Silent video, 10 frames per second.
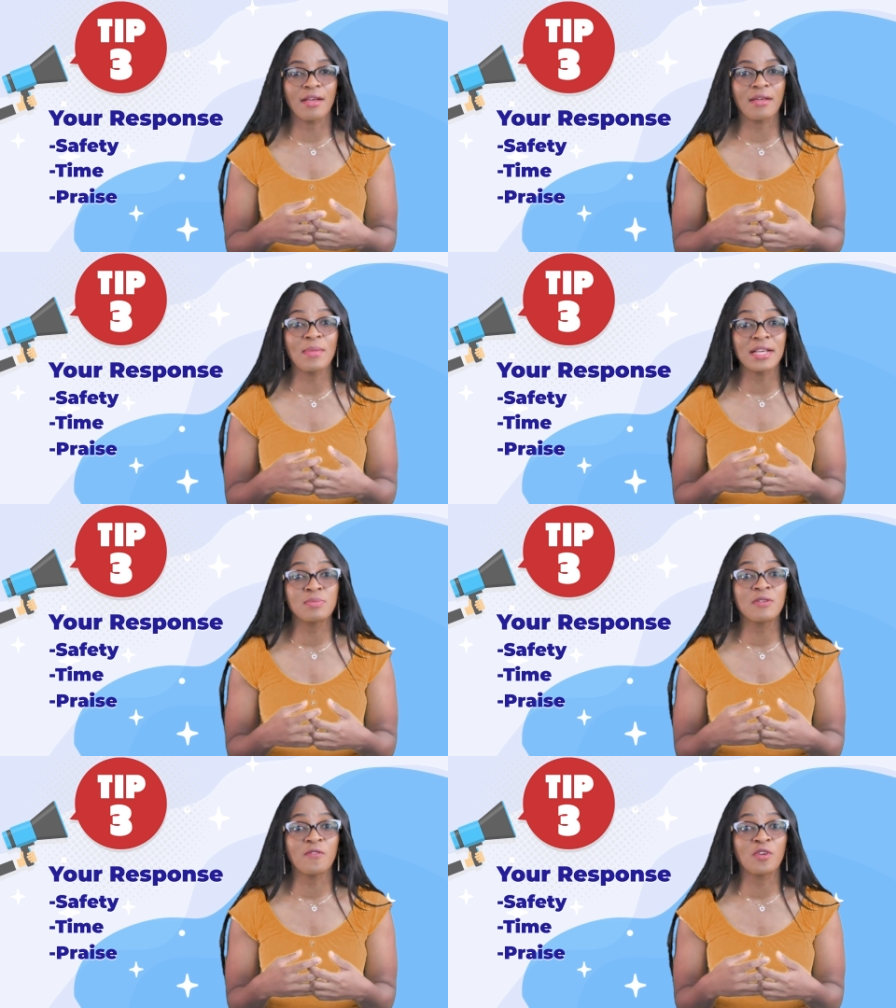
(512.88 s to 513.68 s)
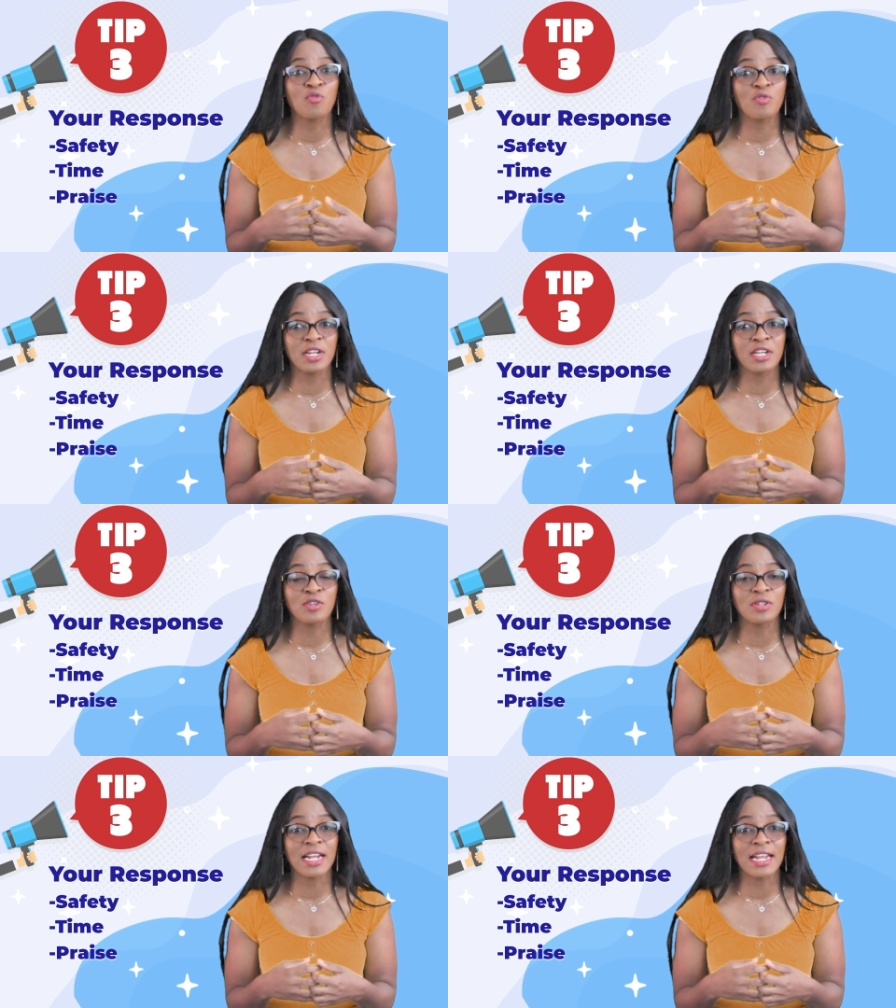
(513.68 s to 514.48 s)
makes me feel really
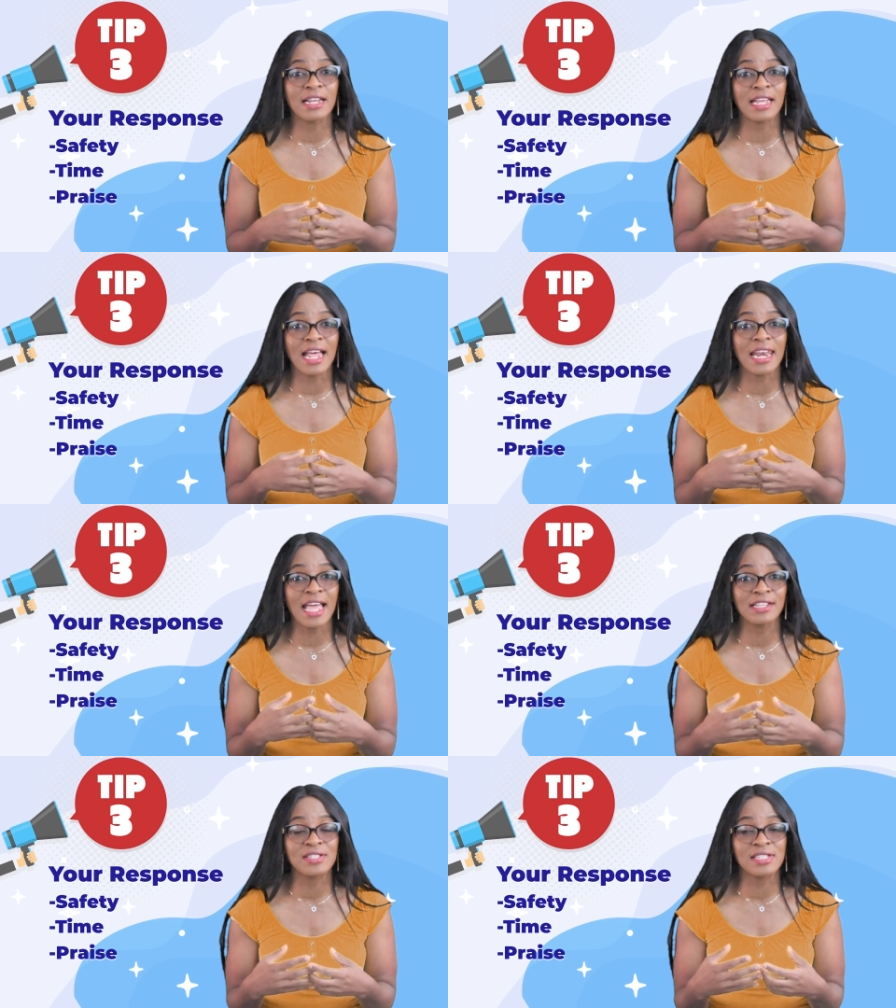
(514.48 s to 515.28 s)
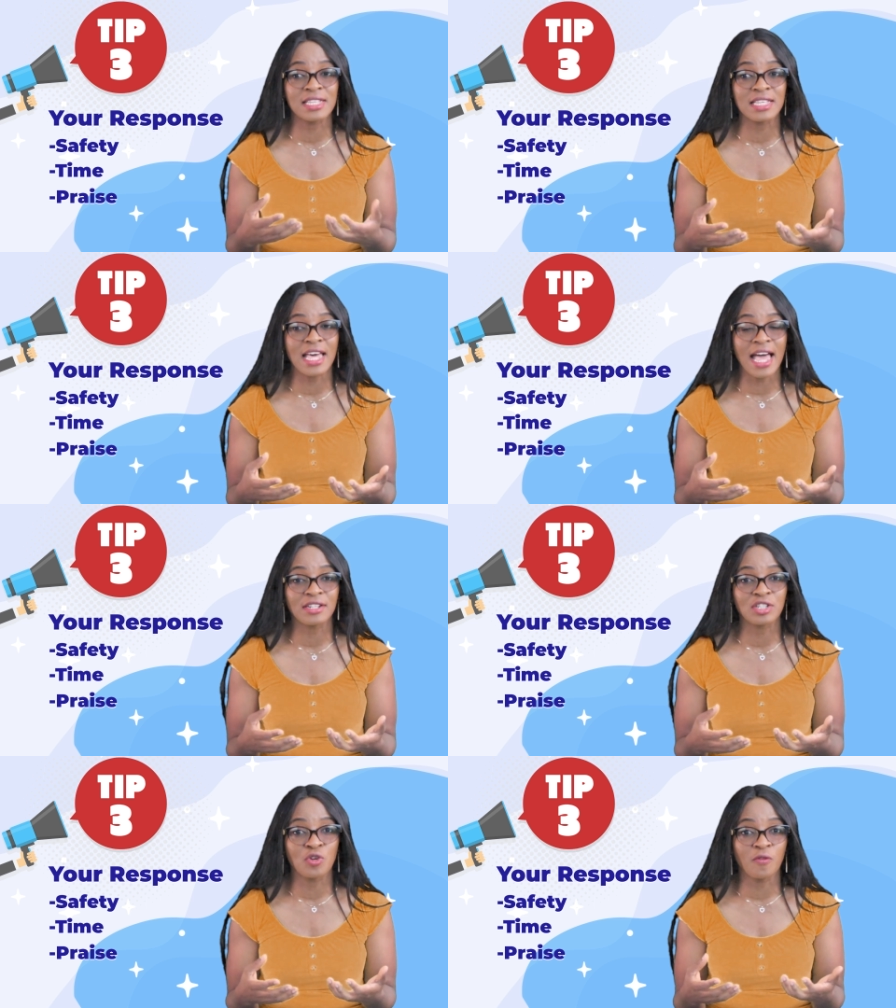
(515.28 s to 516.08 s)
good, and I like to see
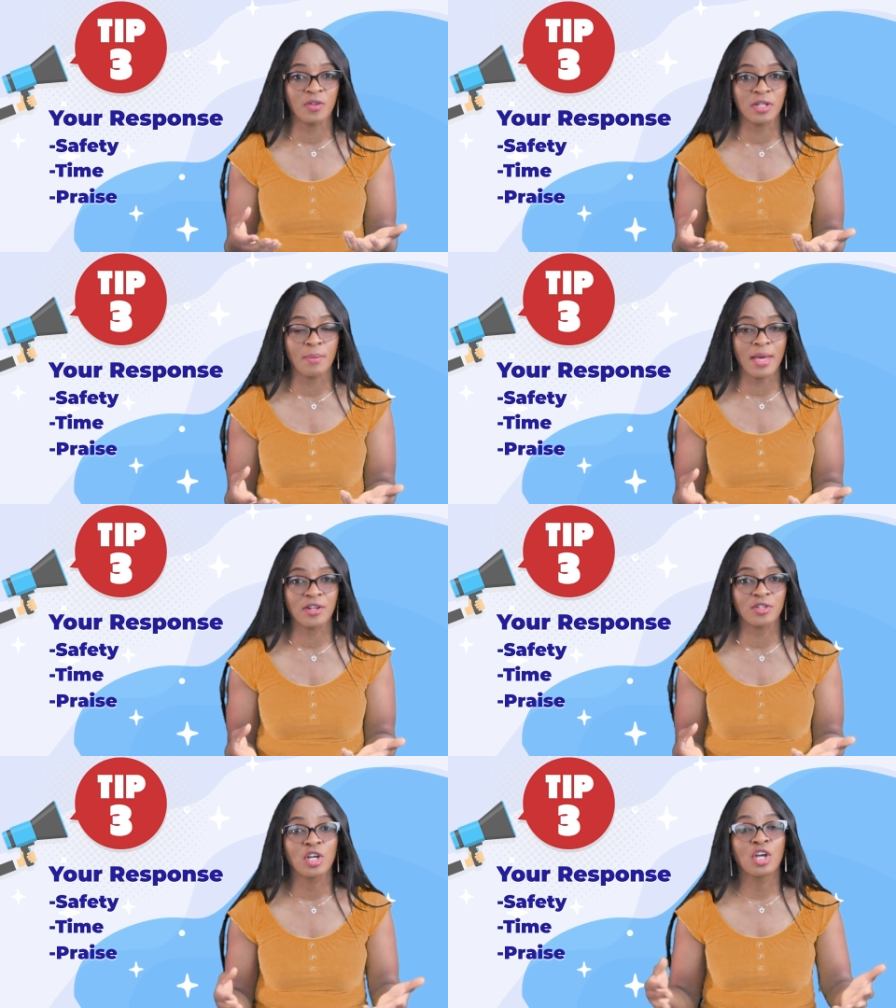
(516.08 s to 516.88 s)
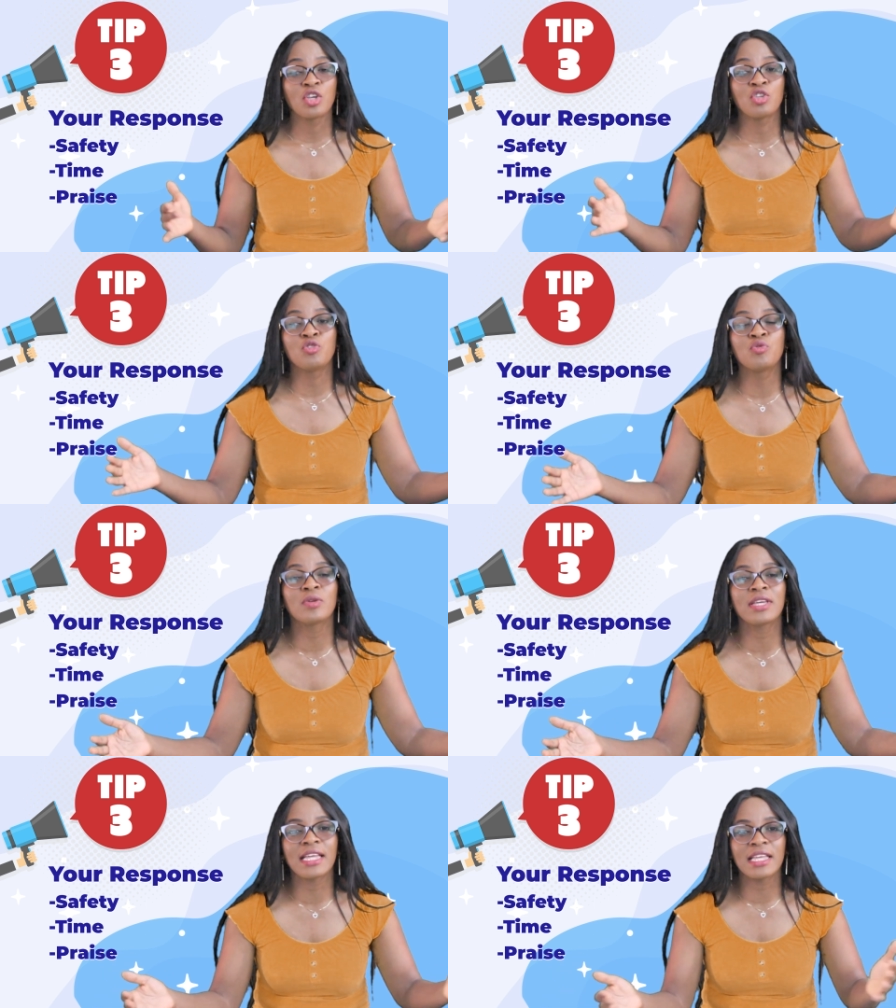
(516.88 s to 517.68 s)
that you're feeling better.
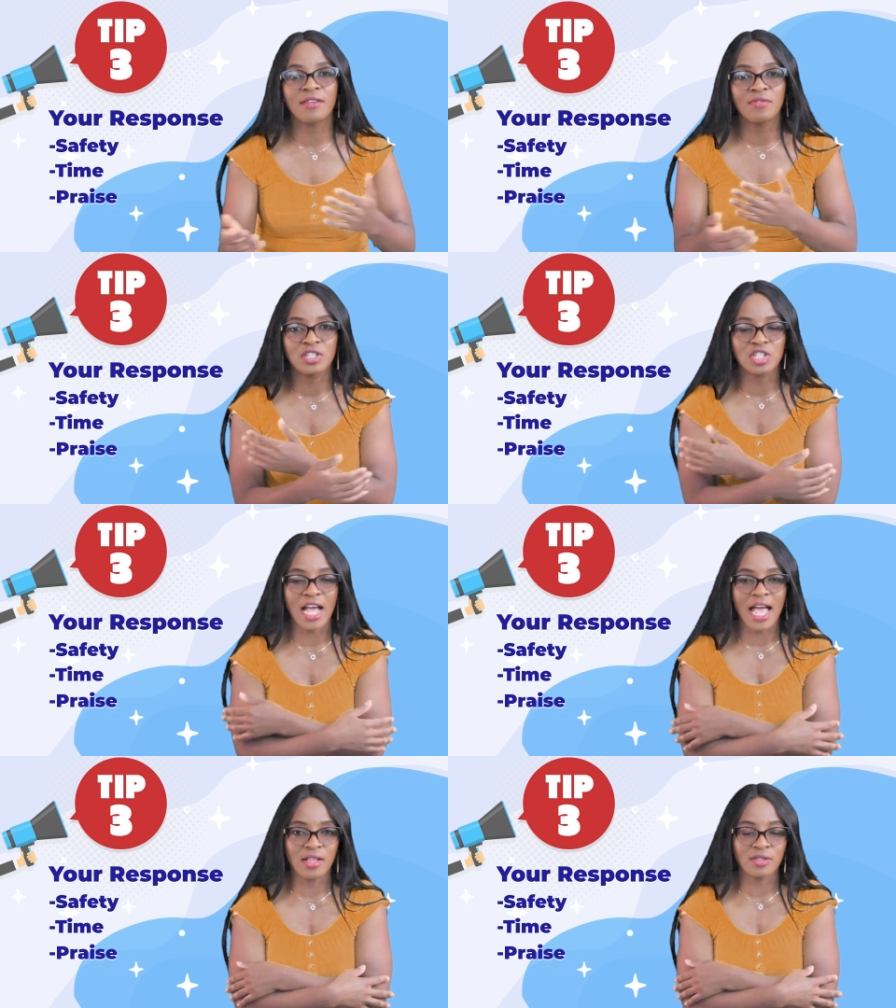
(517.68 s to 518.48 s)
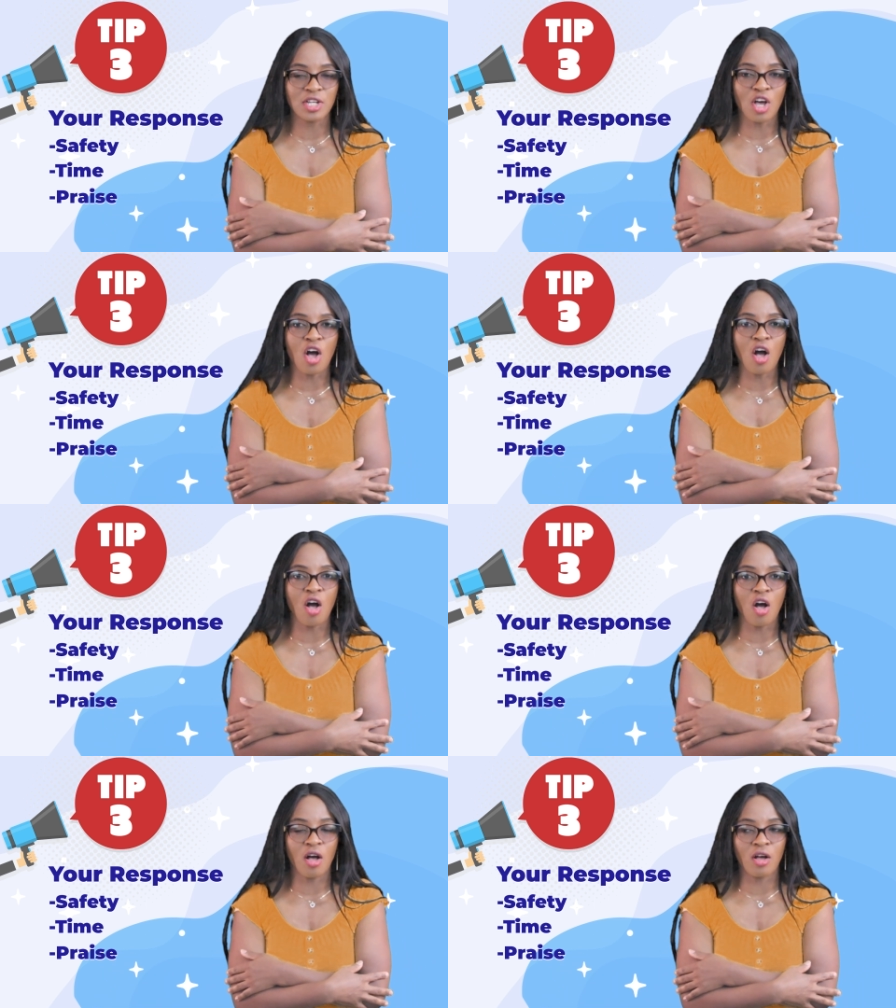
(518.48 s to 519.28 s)
You can give the child a
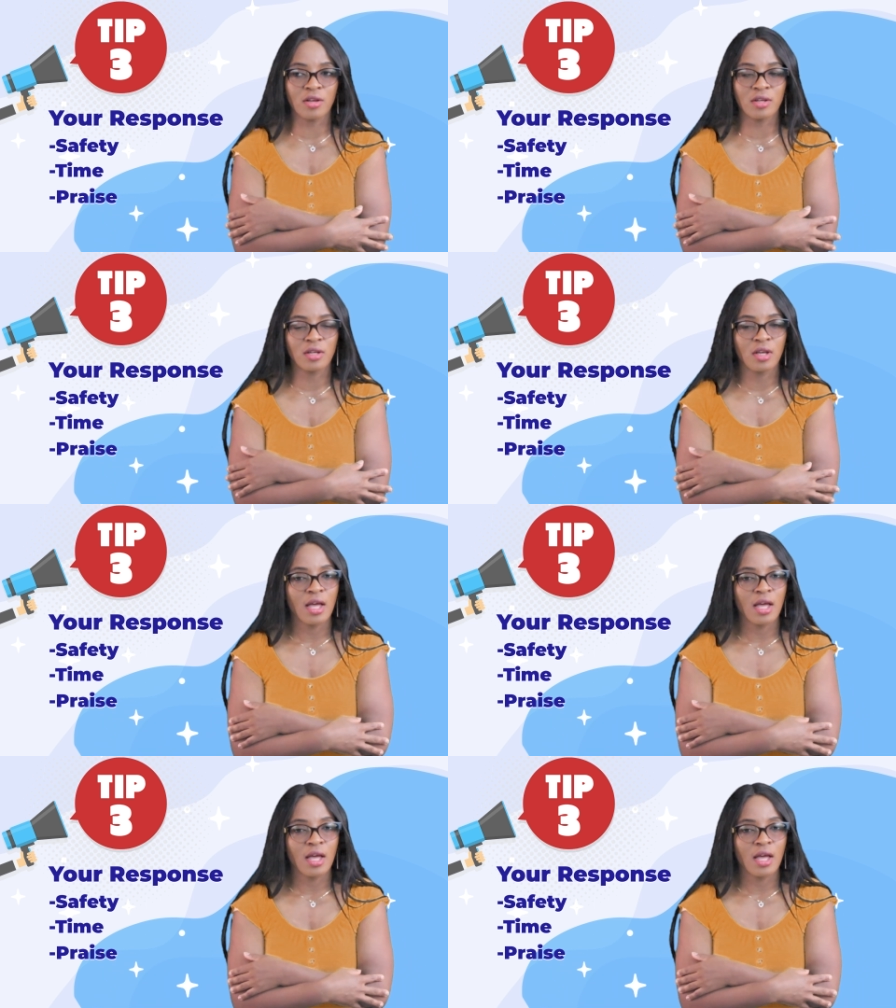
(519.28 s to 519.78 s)
hug.